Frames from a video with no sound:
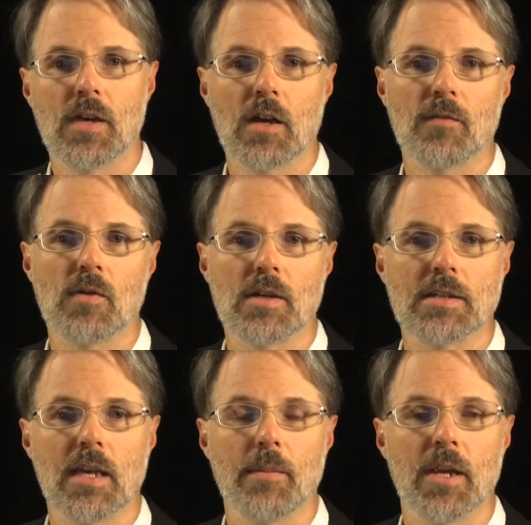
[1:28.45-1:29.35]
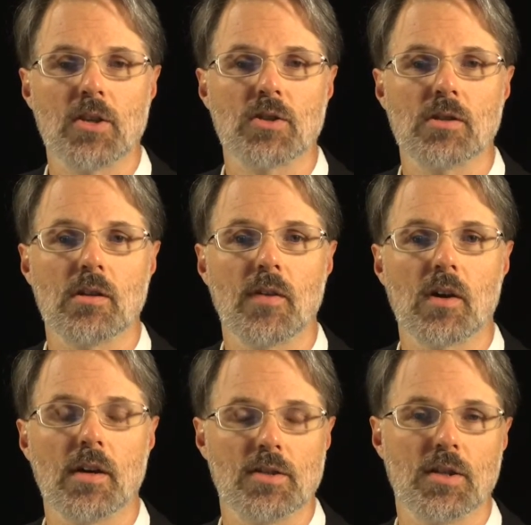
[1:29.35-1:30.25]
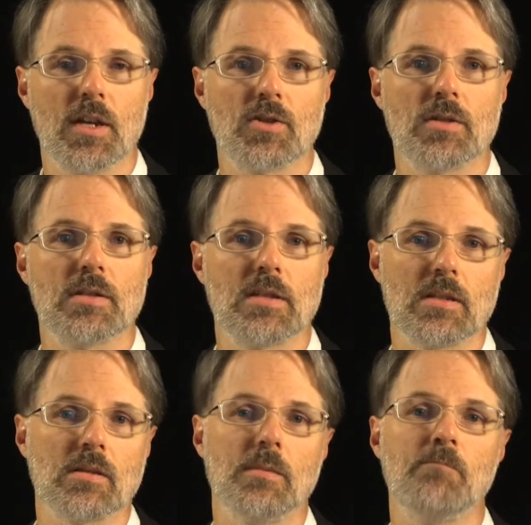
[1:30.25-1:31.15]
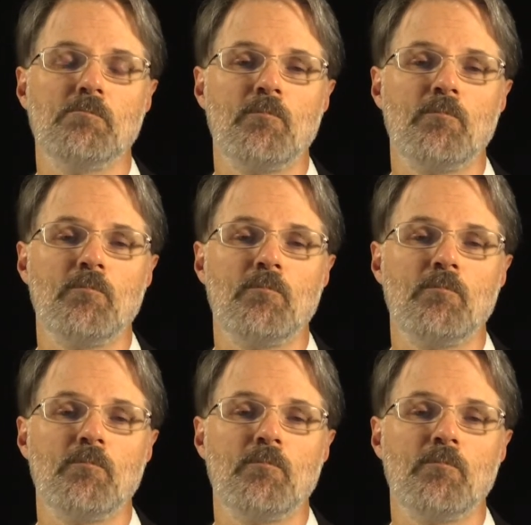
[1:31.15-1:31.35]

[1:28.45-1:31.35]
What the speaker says: careful examination of our education system,